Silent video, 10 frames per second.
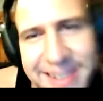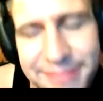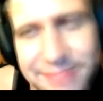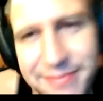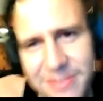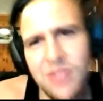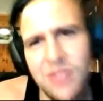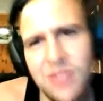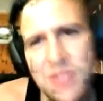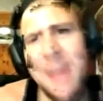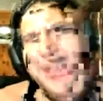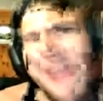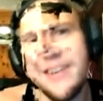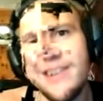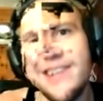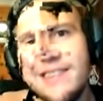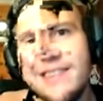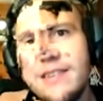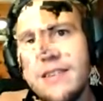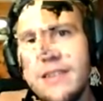to like spank your
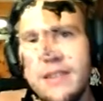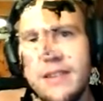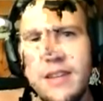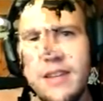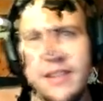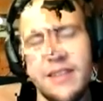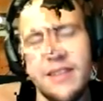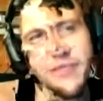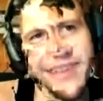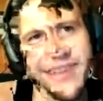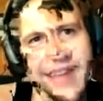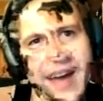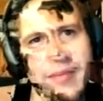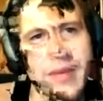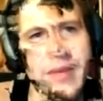kids and stuff like that.